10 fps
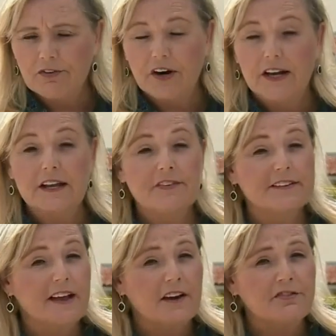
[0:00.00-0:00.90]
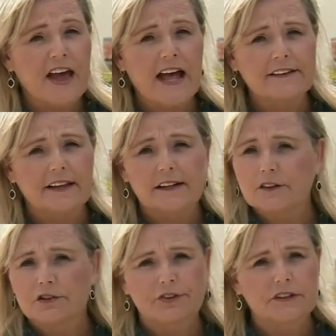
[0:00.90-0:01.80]
over. If it's unfounded,
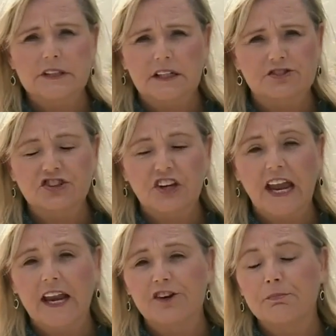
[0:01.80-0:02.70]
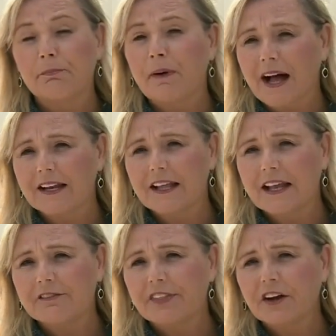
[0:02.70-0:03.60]
look for little change. But
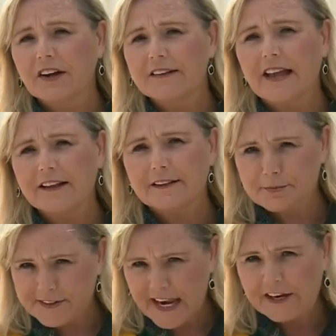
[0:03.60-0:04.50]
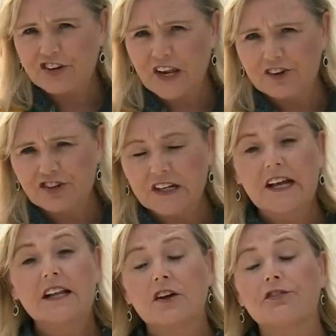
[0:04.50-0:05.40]
if there is any substantiation,
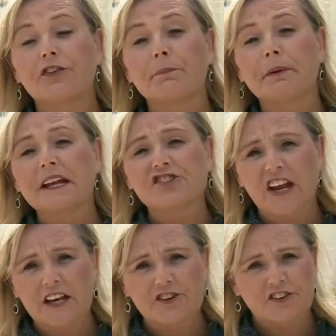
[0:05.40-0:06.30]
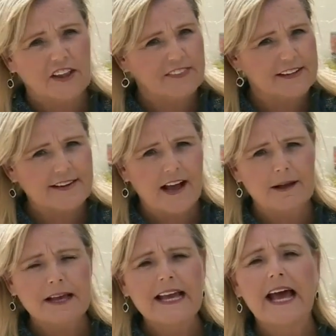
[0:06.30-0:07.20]
look for big changes at the
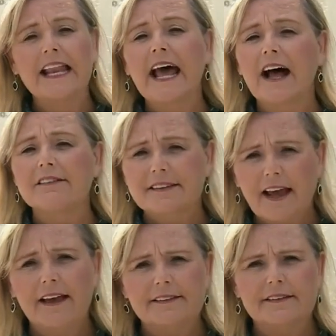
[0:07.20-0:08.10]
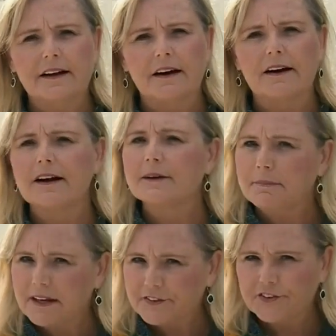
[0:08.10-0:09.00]
top and how tests are
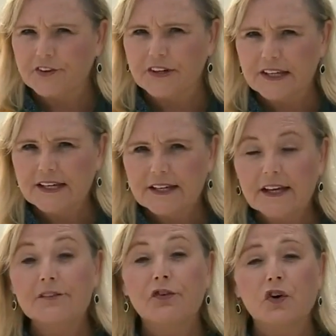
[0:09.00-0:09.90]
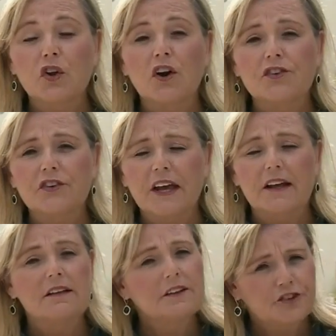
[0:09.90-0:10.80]
administered. In Fort
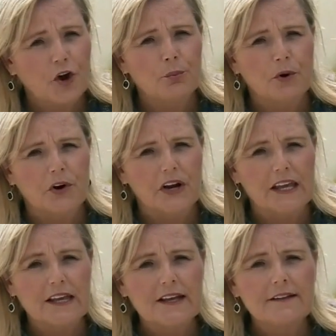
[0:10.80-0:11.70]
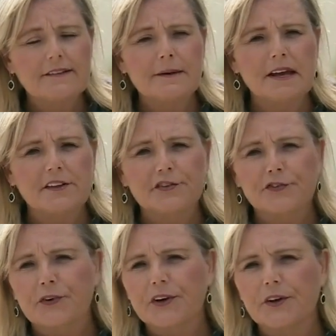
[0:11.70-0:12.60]
Lauderdale, Joan Murray,
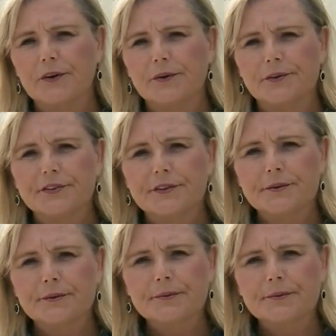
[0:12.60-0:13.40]
CBS 4 News.